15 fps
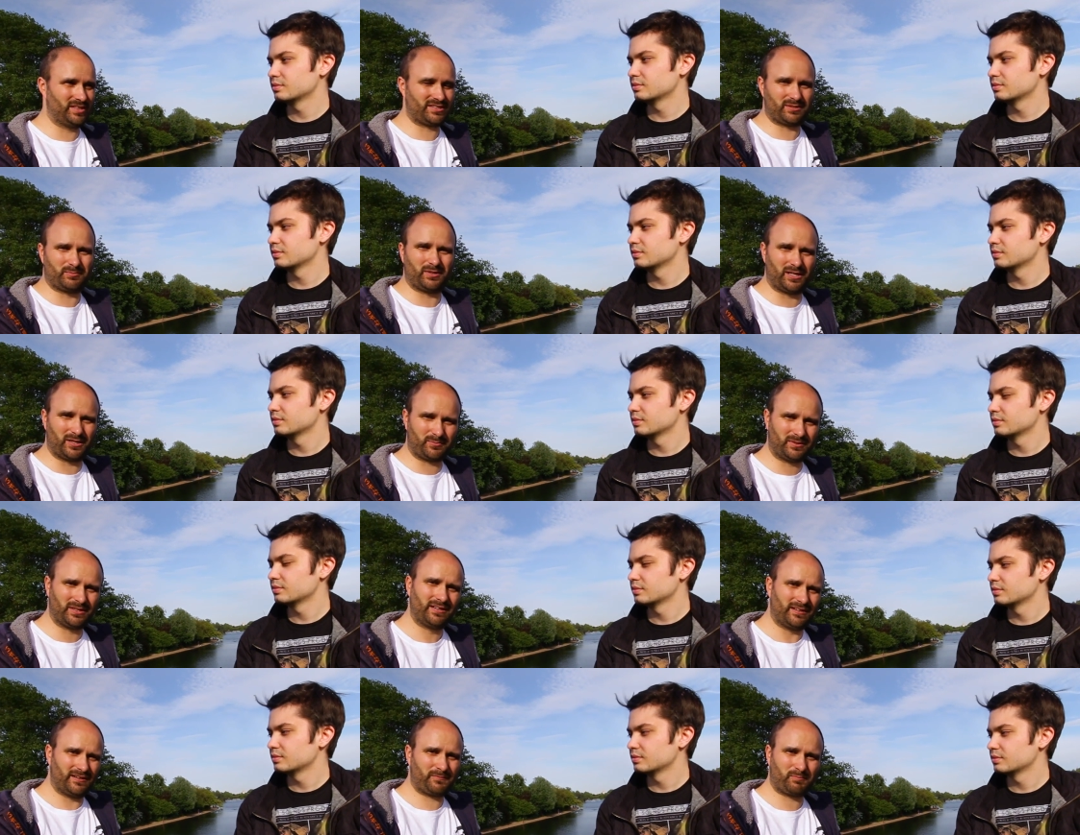Speaker 1: suburb
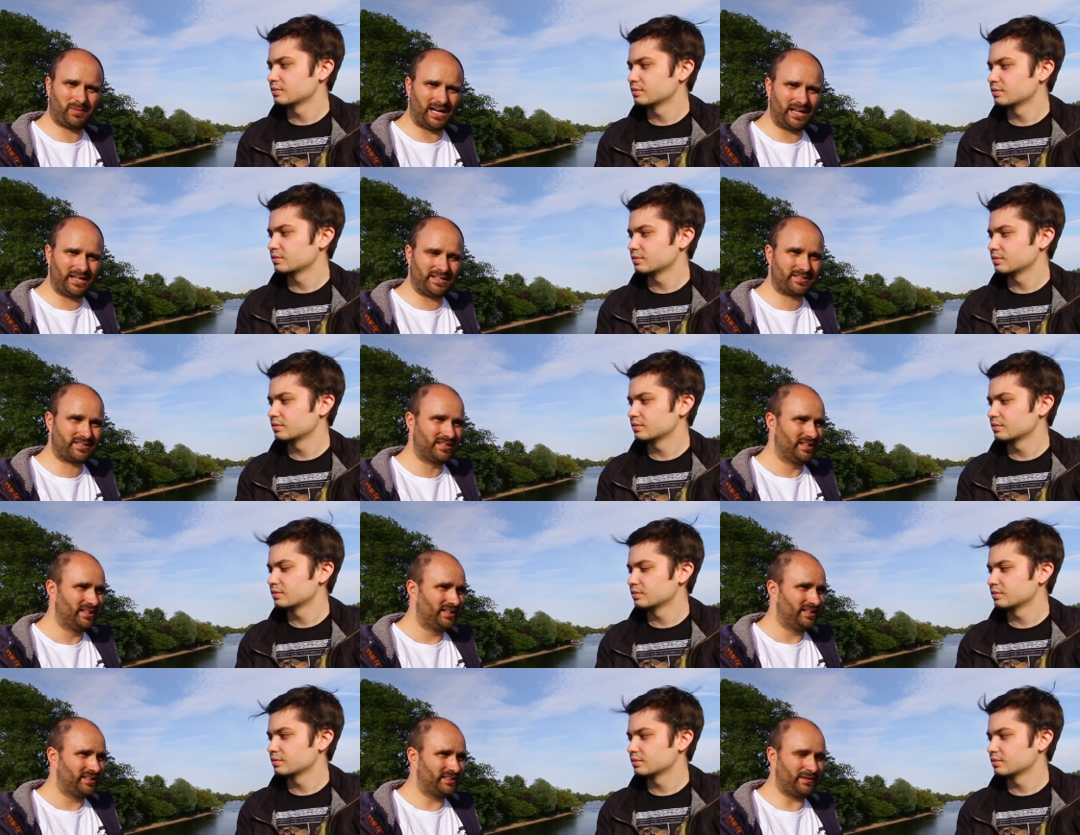of Paris.
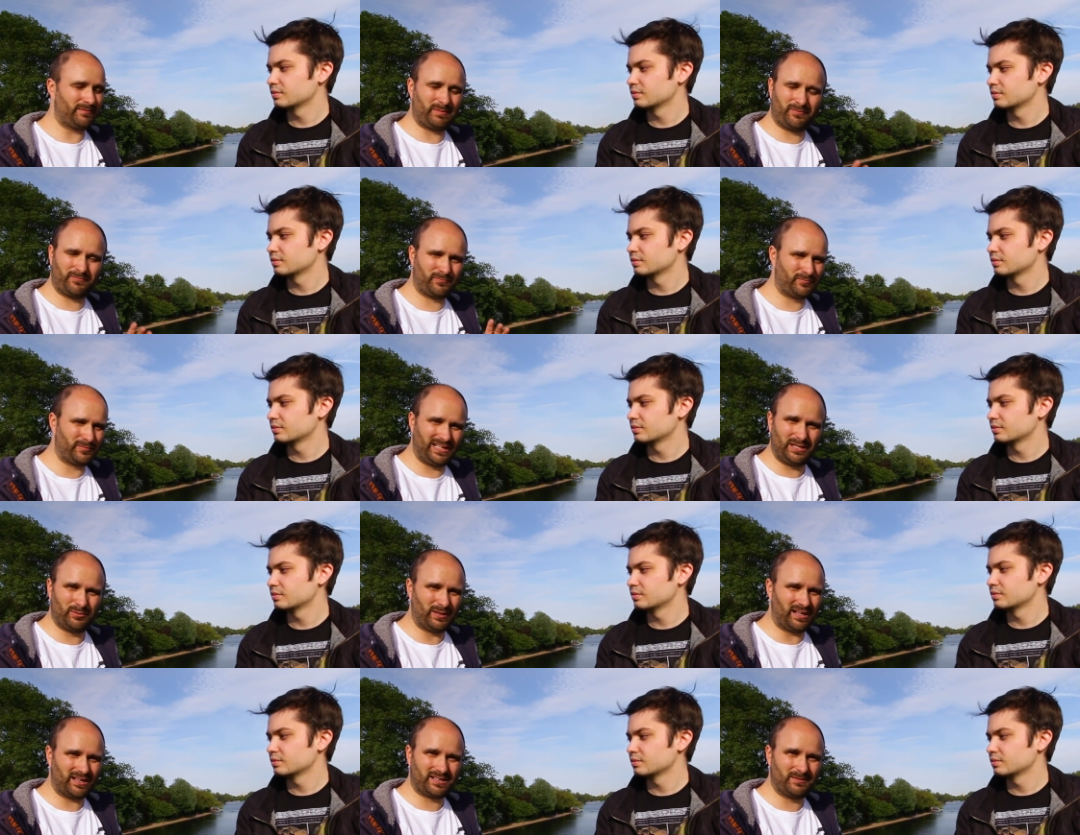They've been really
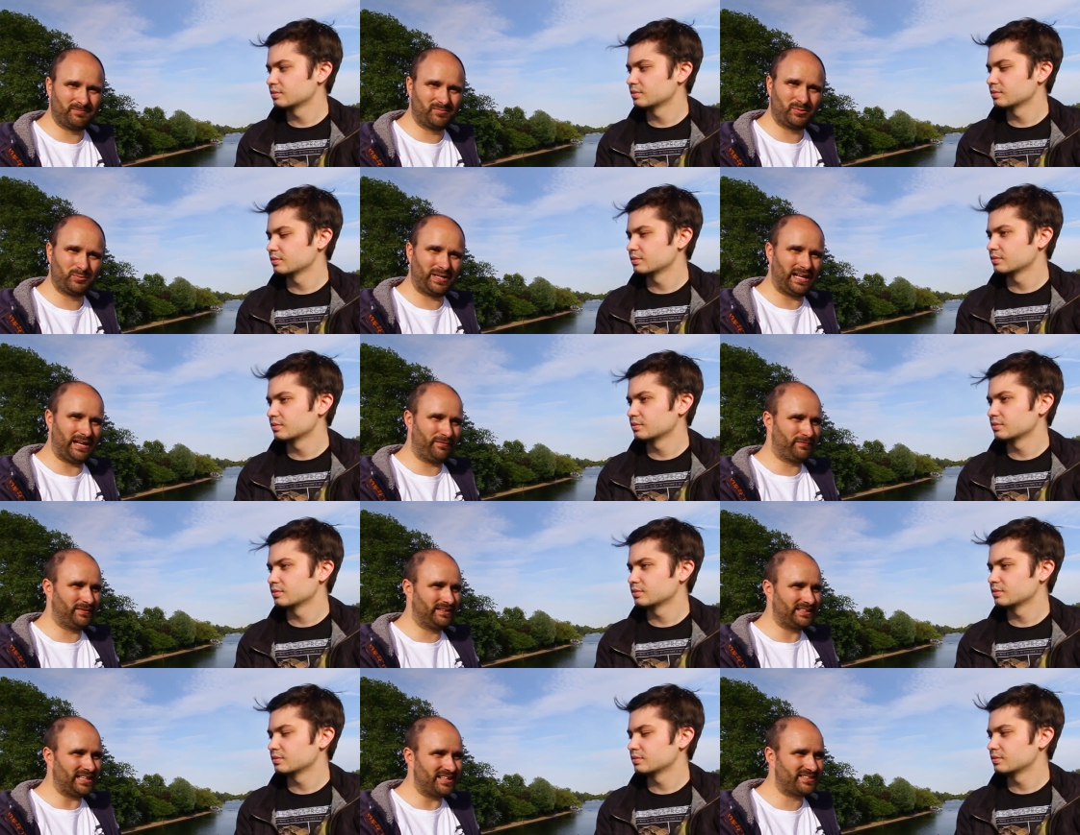welcome. We have
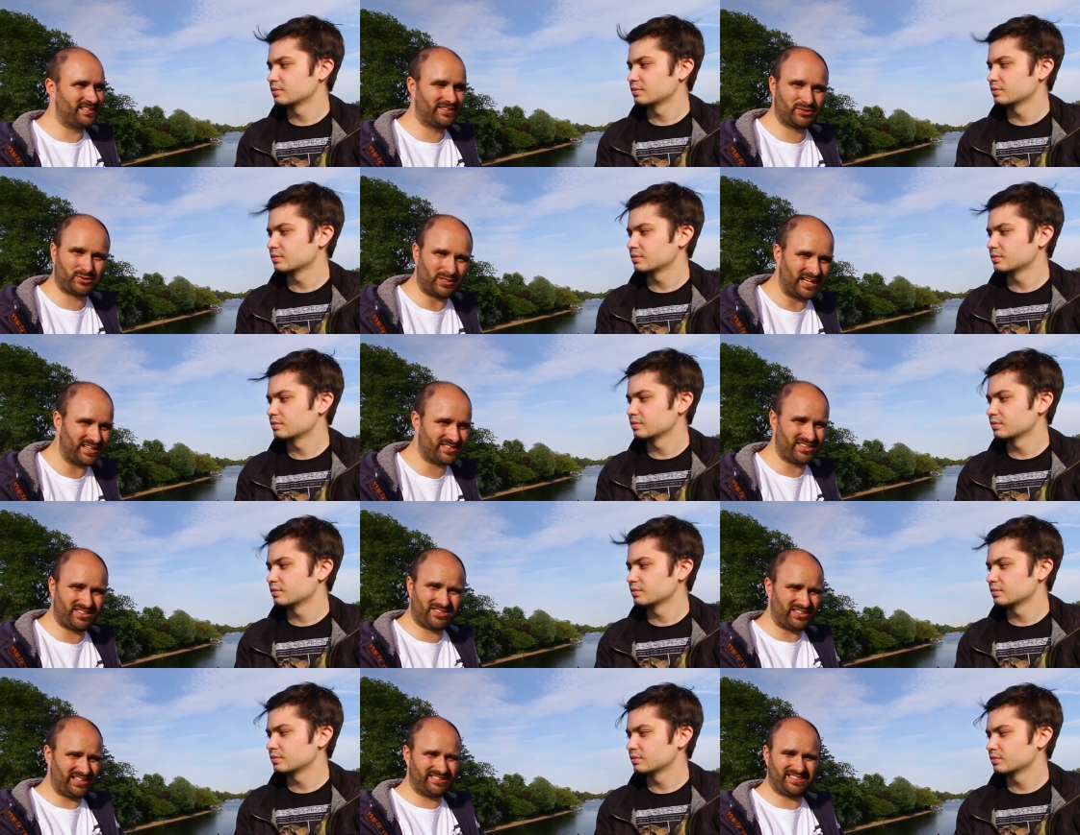fantastic tracks,
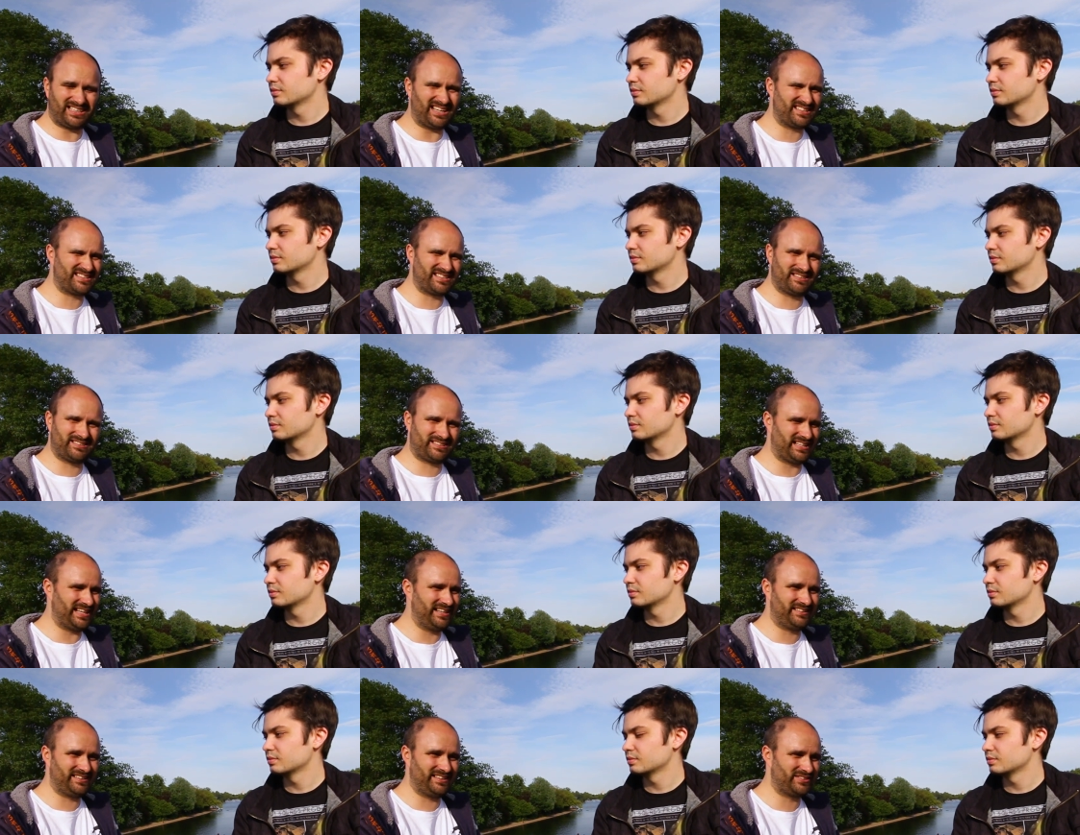street tracks and
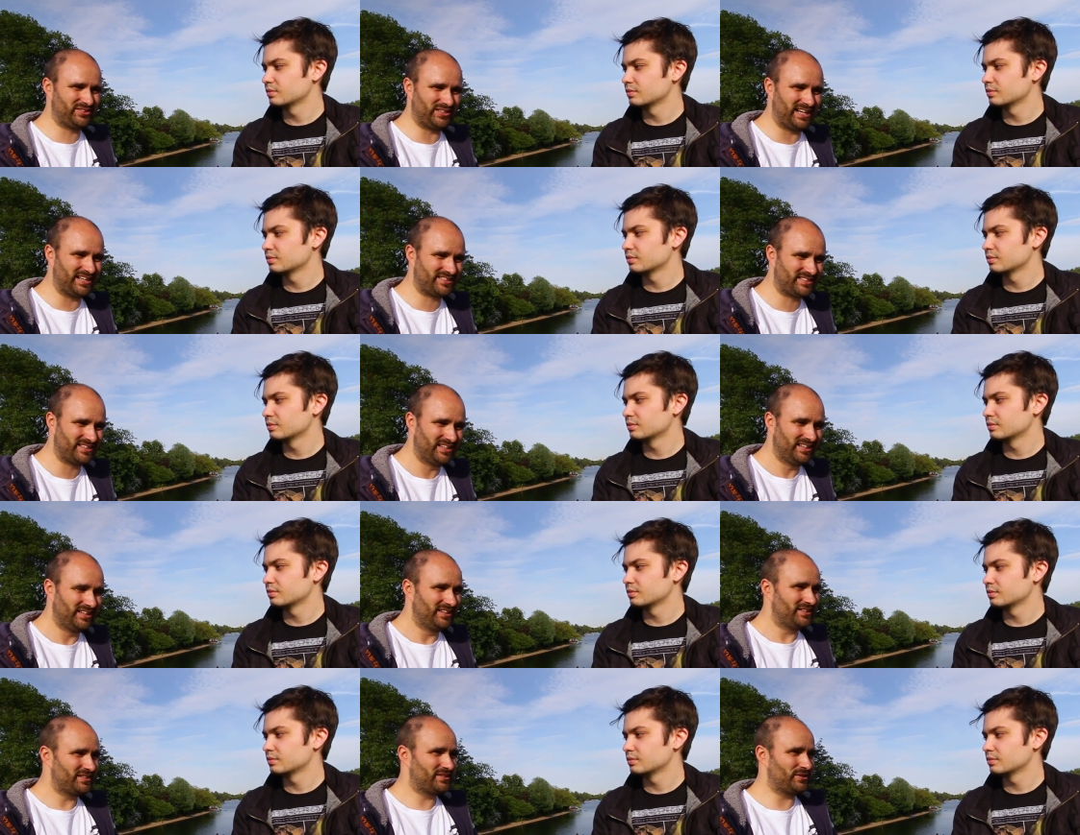AT tracks.
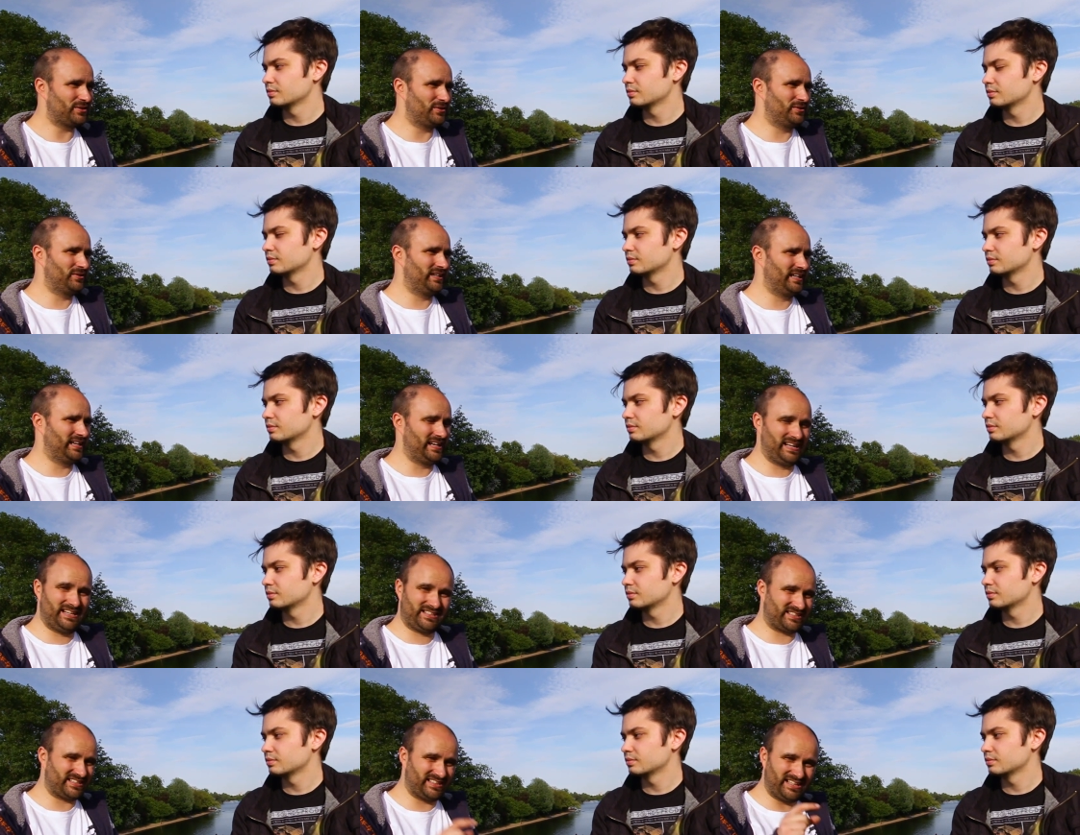So
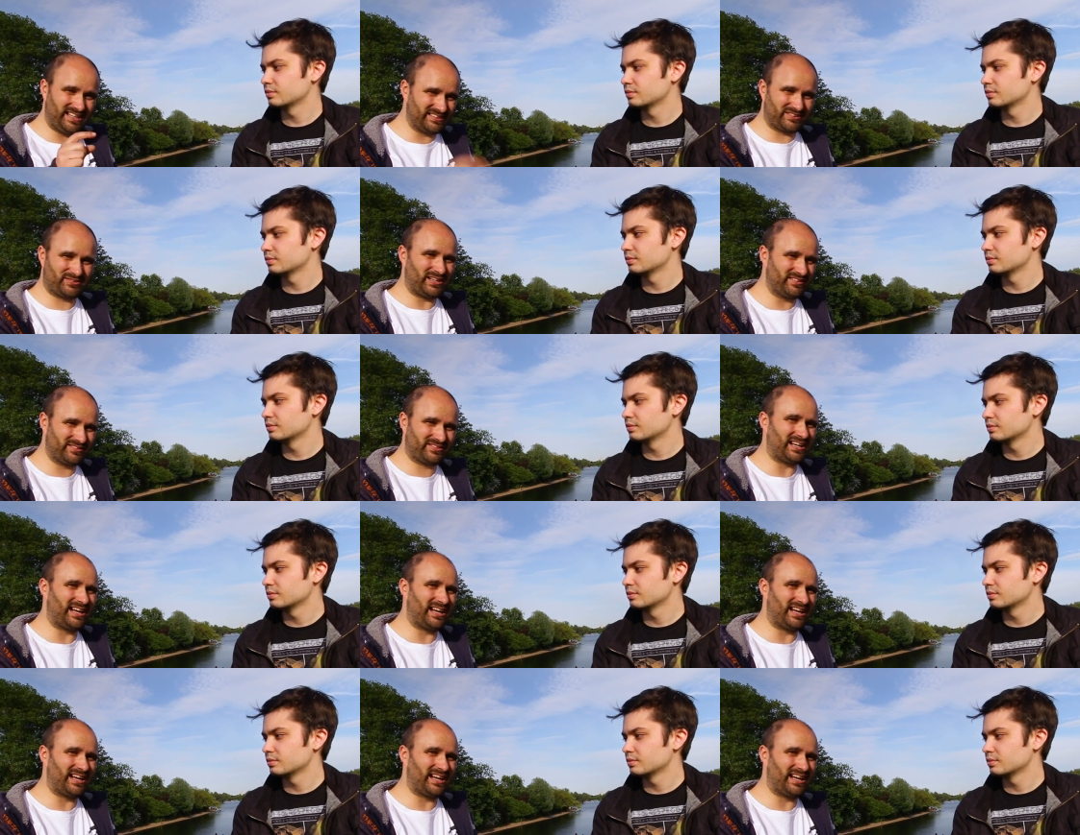it's an underground